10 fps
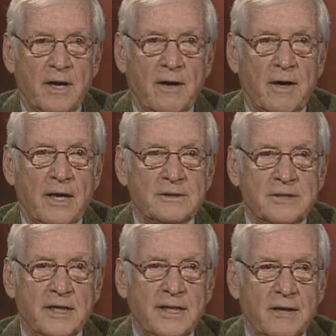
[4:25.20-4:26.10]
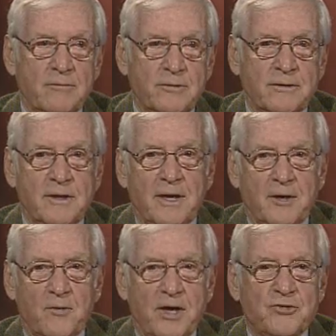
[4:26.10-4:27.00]
Now, I say that with
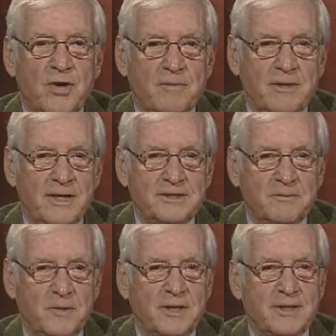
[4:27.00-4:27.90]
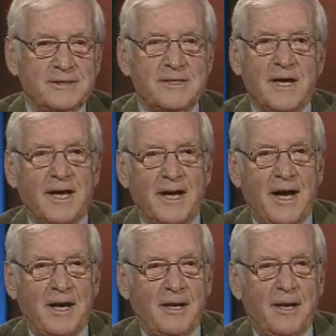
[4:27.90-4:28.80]
great trepidation because
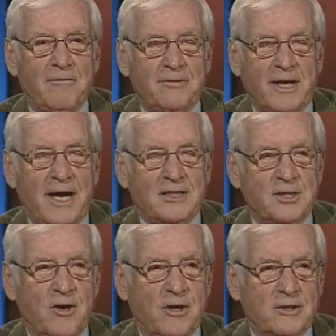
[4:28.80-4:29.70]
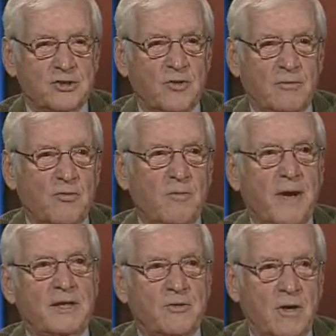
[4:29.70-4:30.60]
I love the guys in Arkansas. I'm sure. going
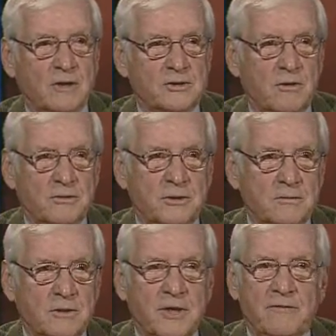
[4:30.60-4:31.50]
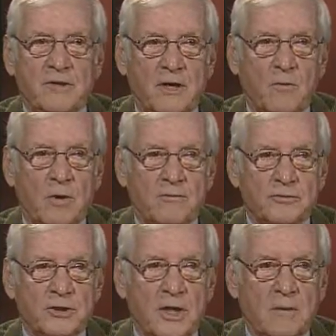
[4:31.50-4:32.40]
back to Arkansas, too, and sure. they've done a wonderful
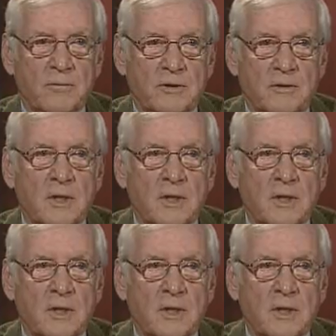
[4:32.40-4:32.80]
job. Right.